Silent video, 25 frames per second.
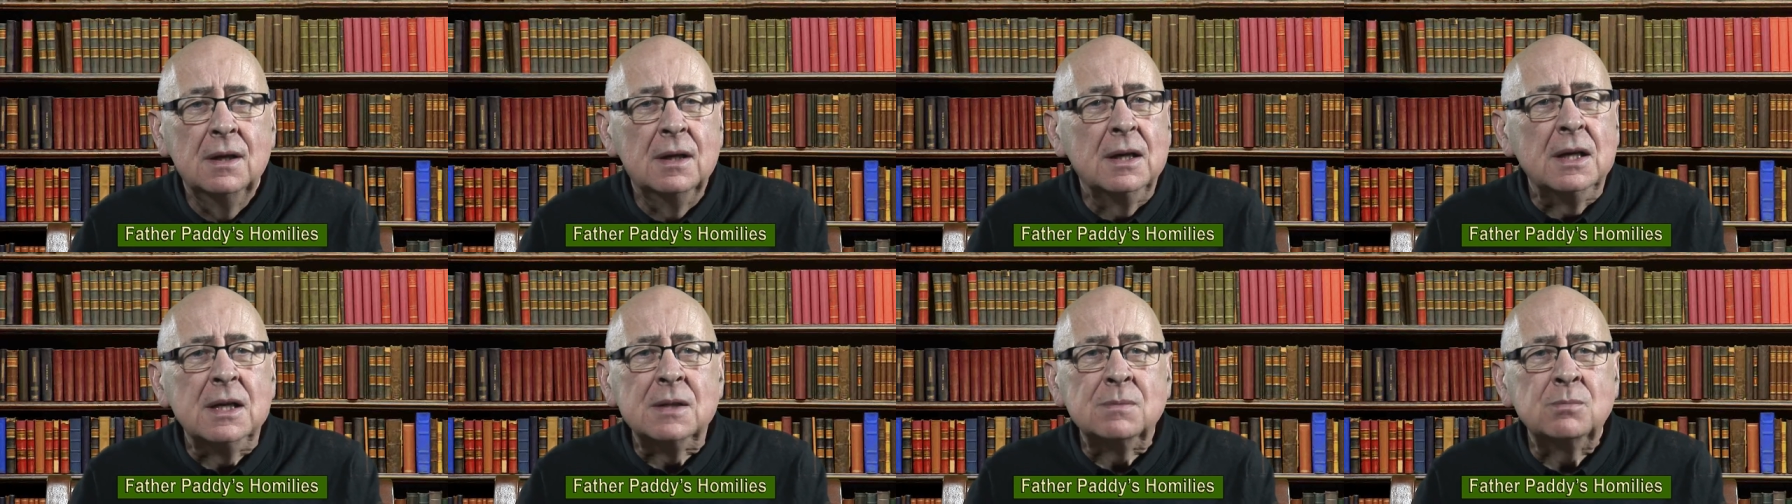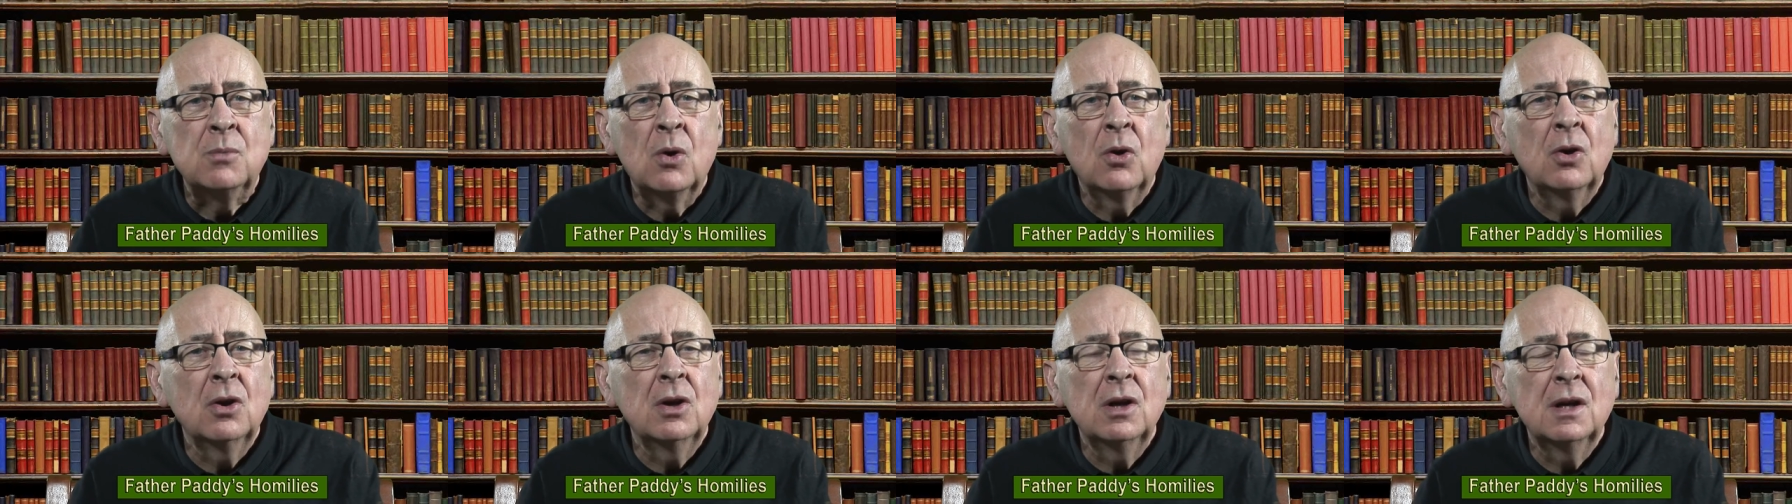He's
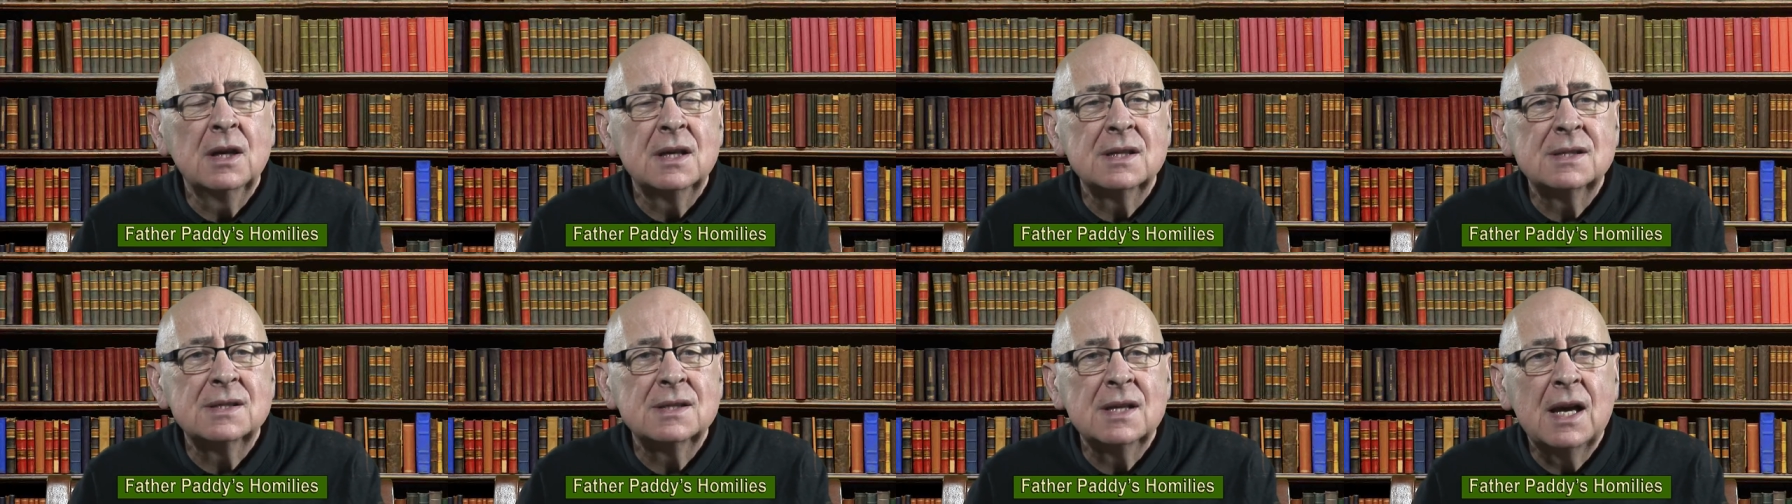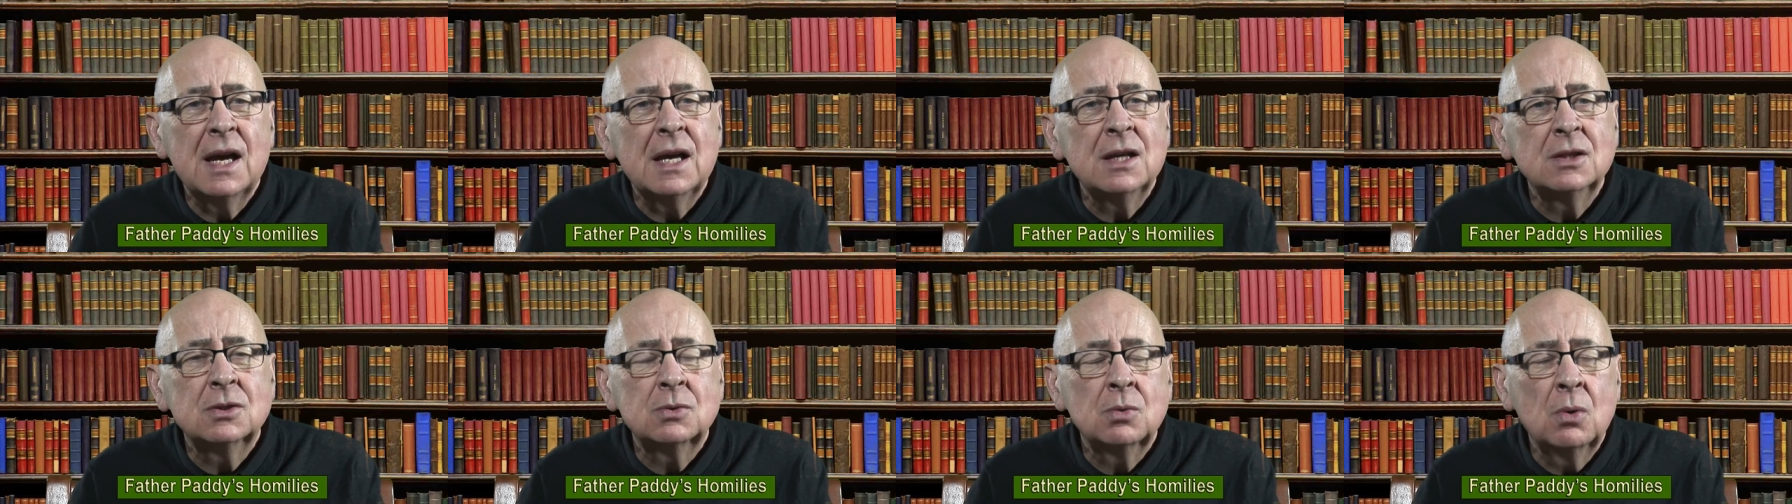more or less
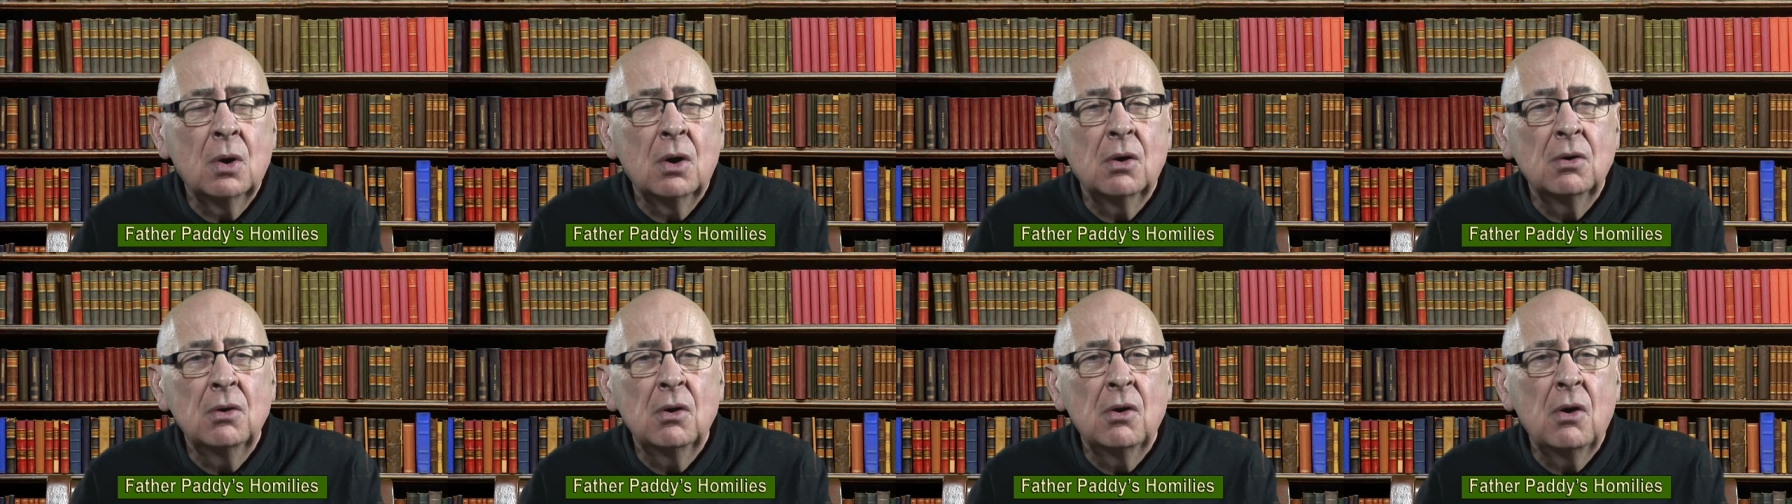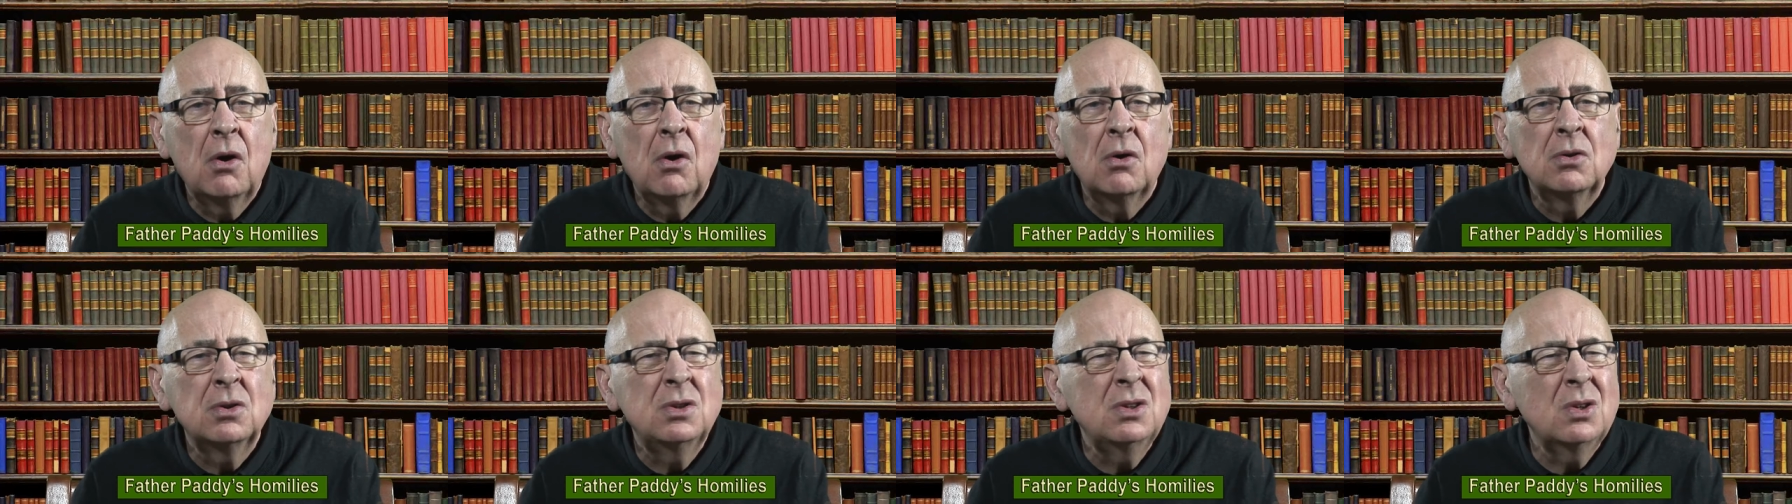saying to our
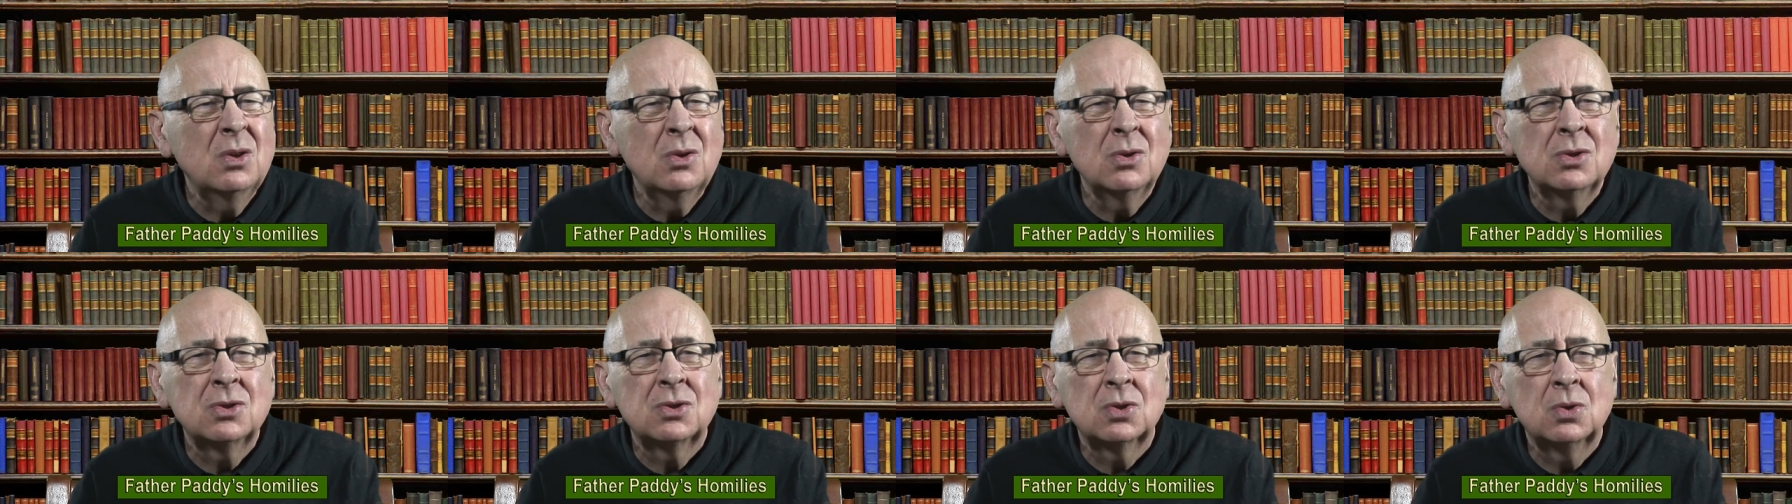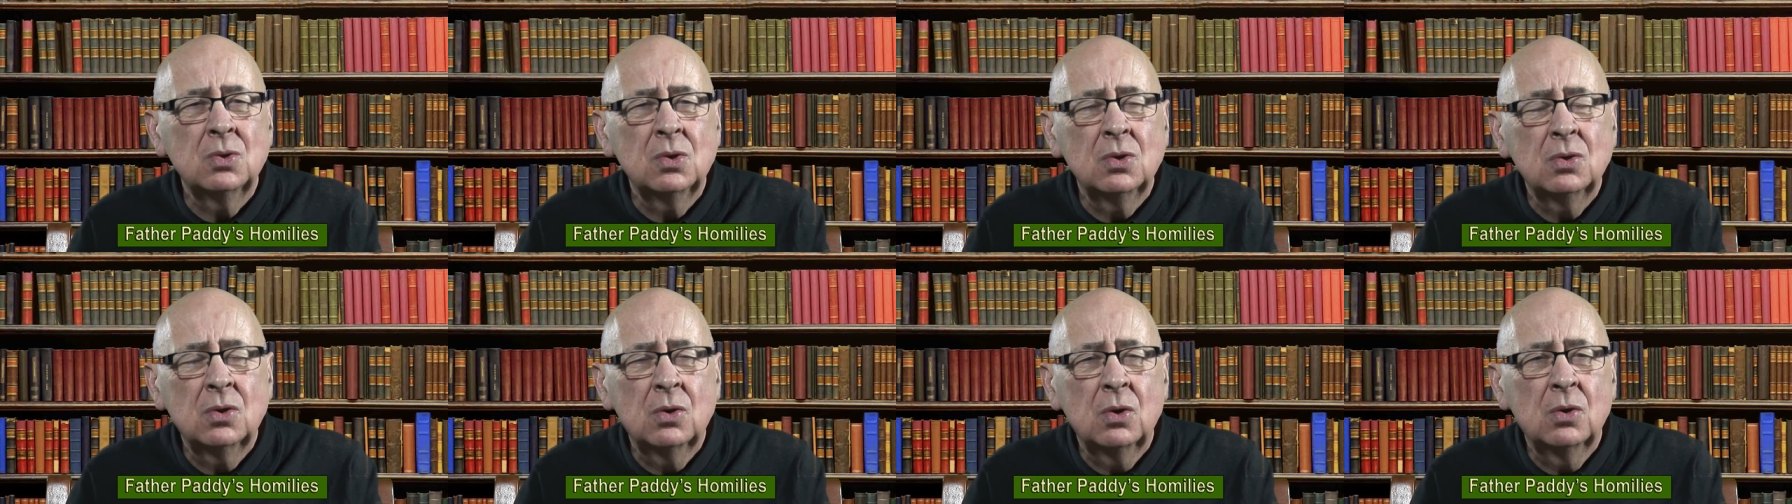Lord, "You're
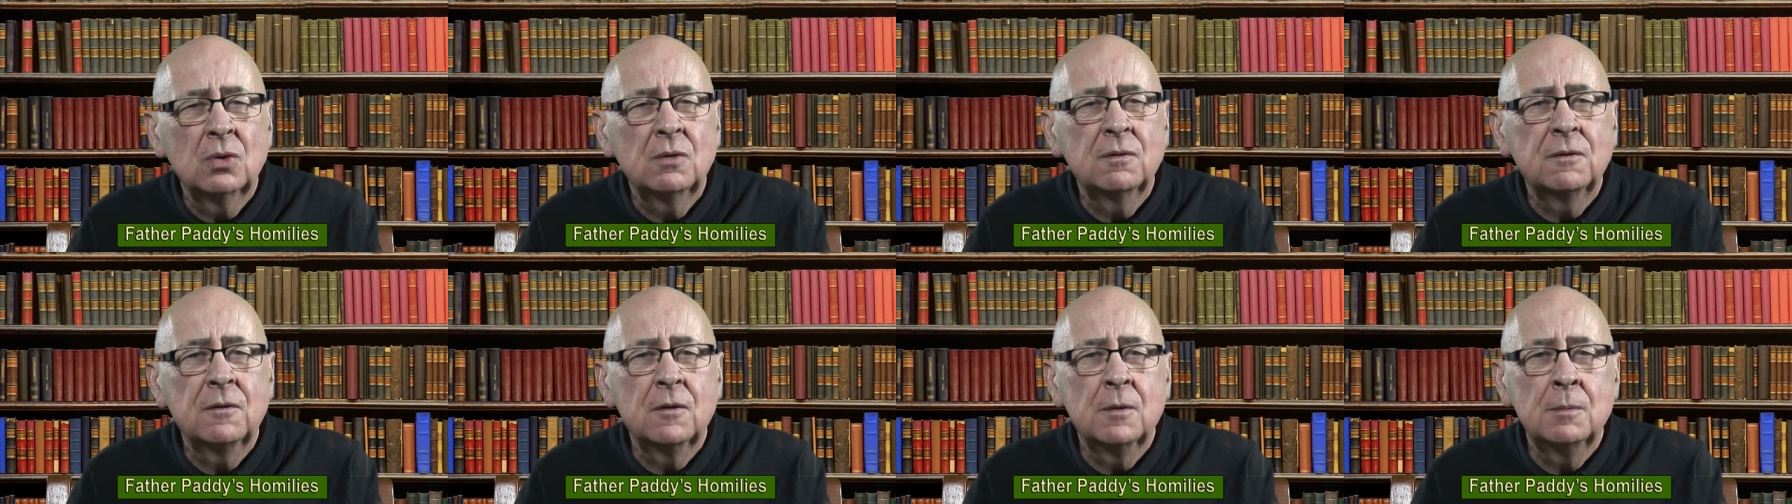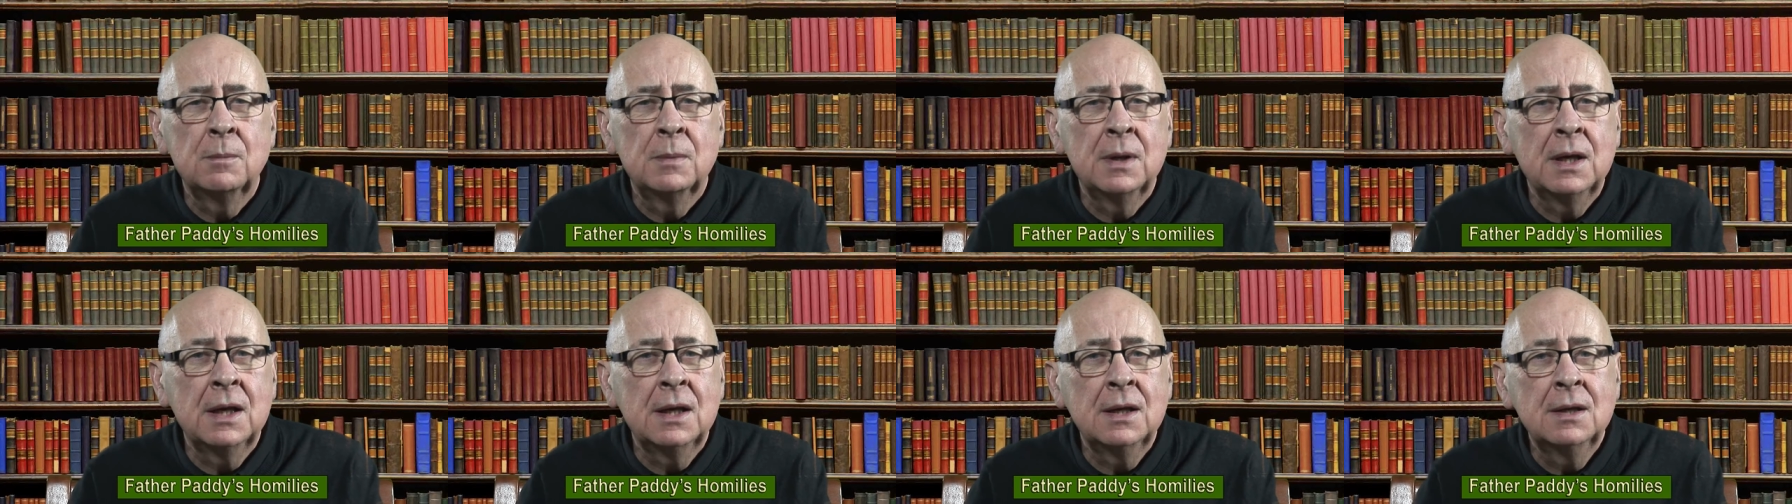too good for
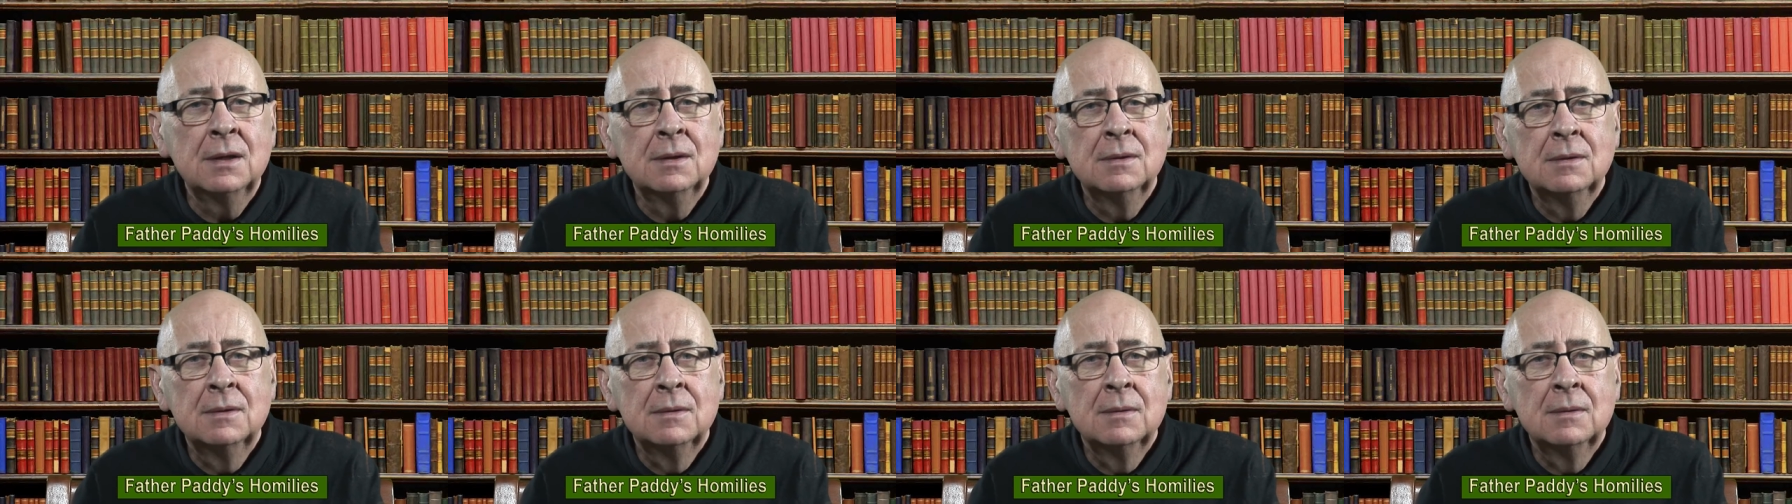me."